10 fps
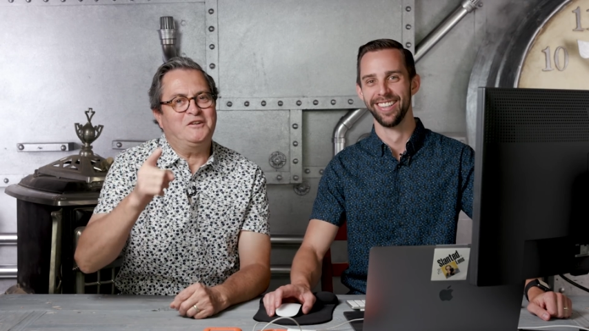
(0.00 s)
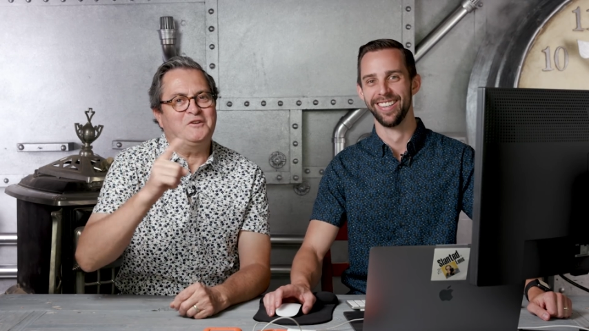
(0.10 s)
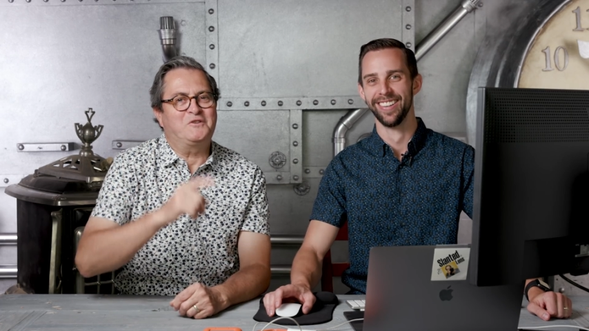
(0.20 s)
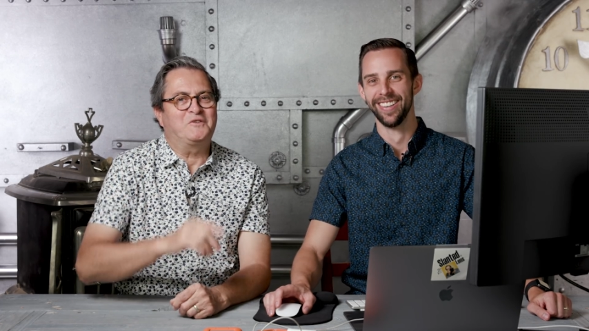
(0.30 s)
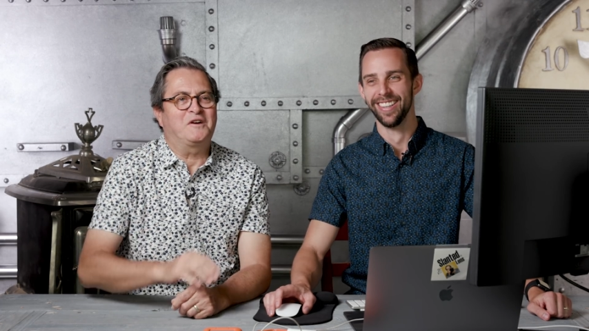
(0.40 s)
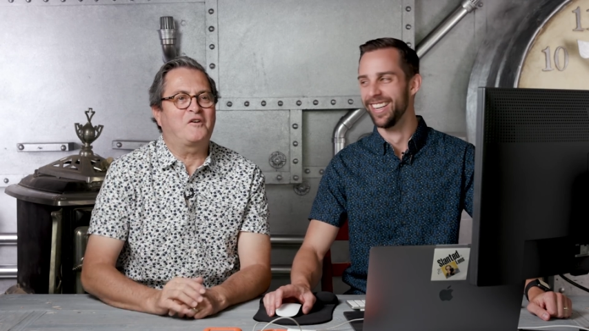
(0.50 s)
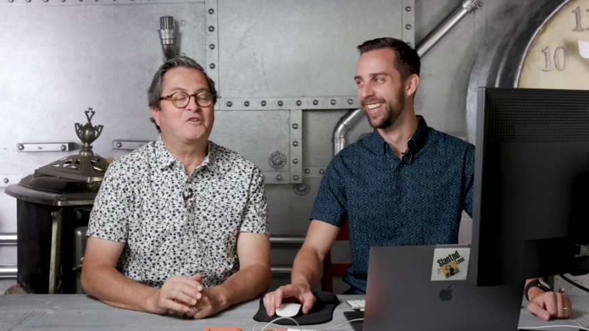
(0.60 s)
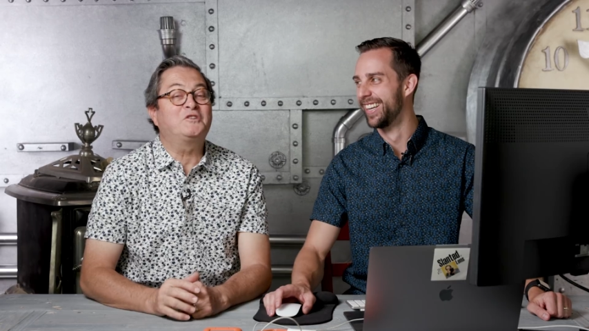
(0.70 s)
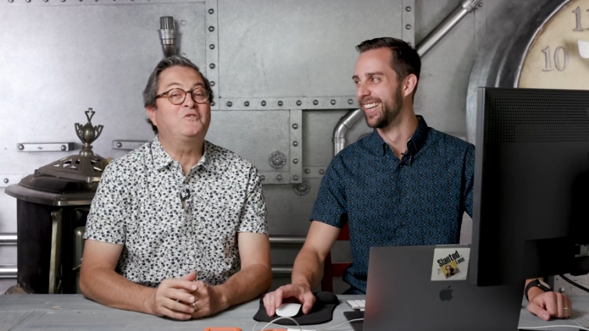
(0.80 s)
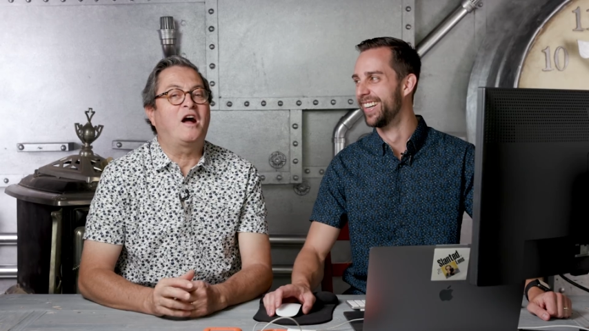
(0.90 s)
Speaker 1: two
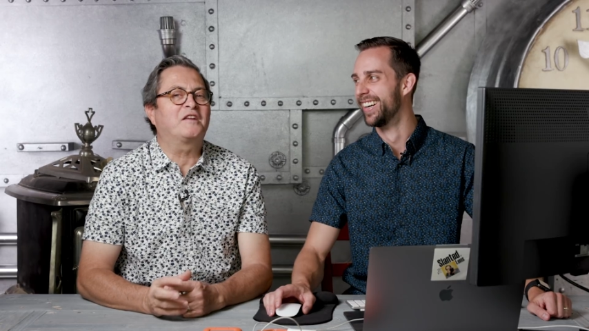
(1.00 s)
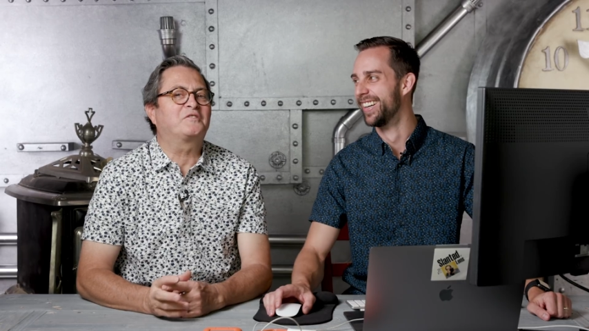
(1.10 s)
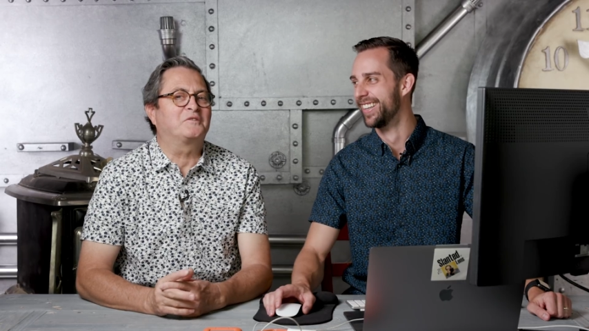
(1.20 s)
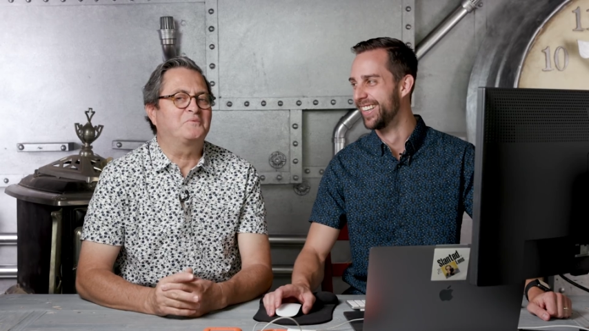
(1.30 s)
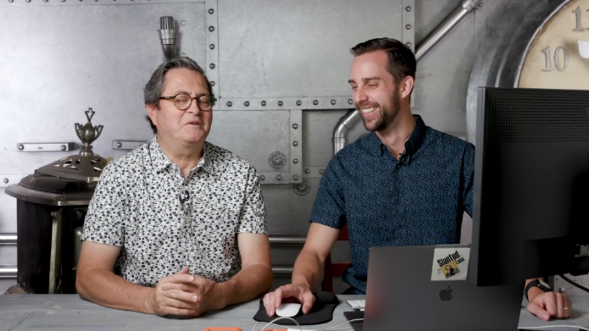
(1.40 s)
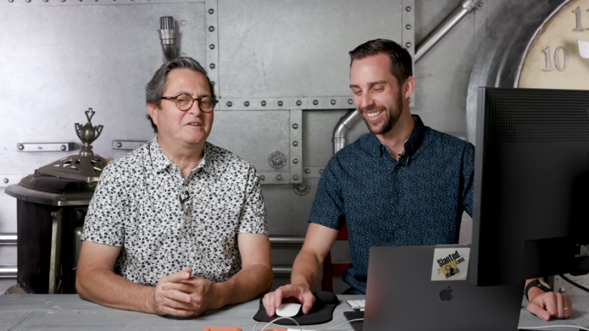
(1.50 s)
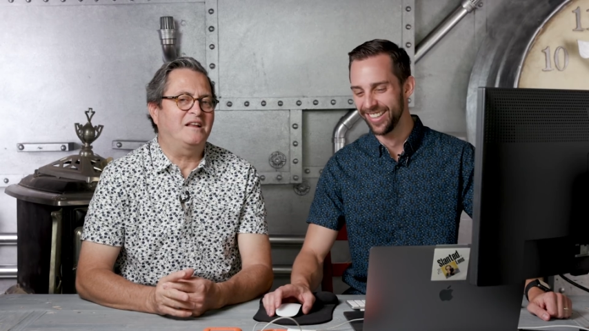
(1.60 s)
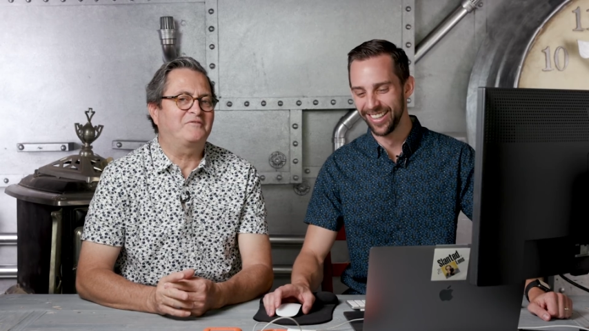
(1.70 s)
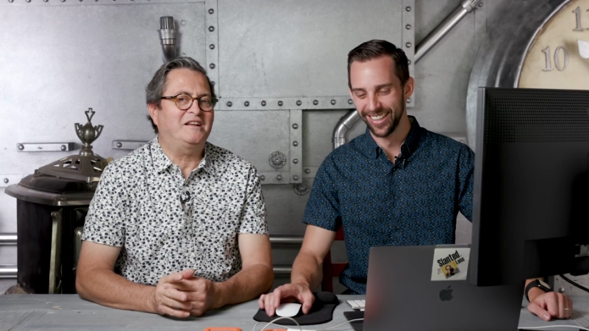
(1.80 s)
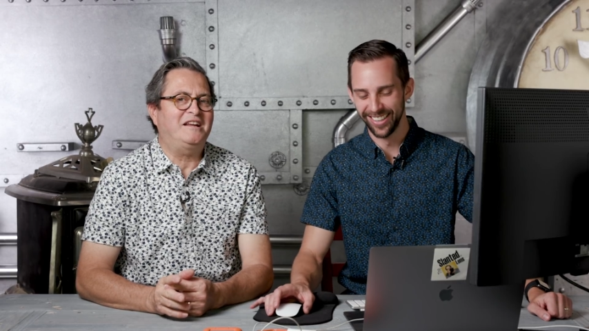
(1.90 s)
or 200. We would
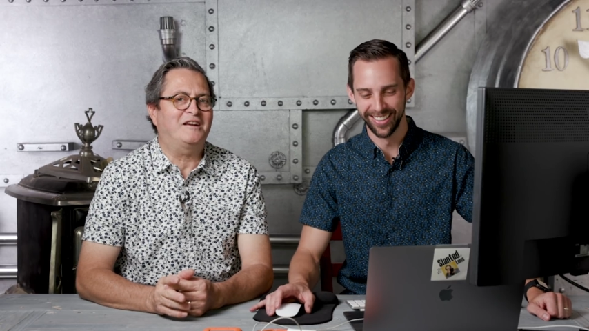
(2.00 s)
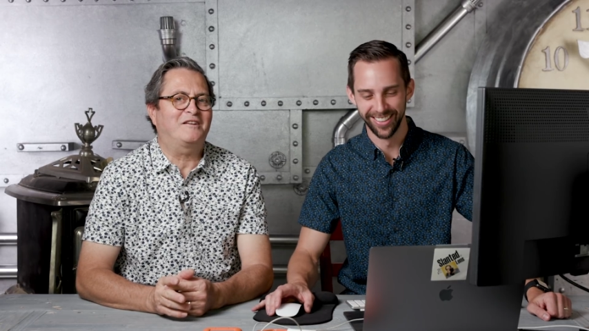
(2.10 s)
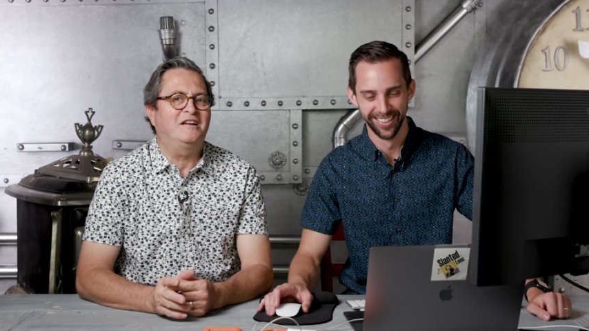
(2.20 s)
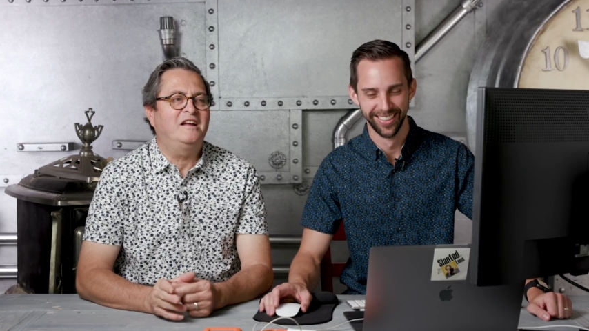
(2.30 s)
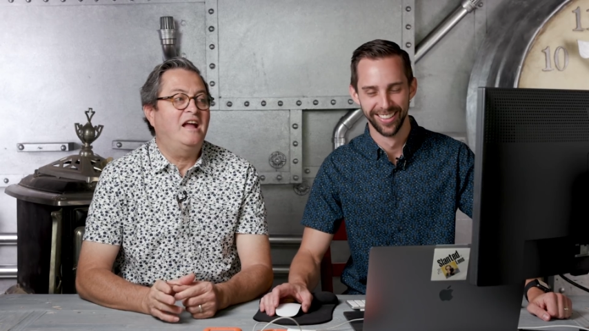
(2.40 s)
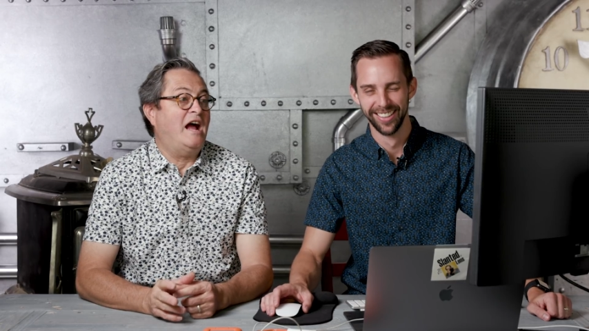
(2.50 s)
love to hear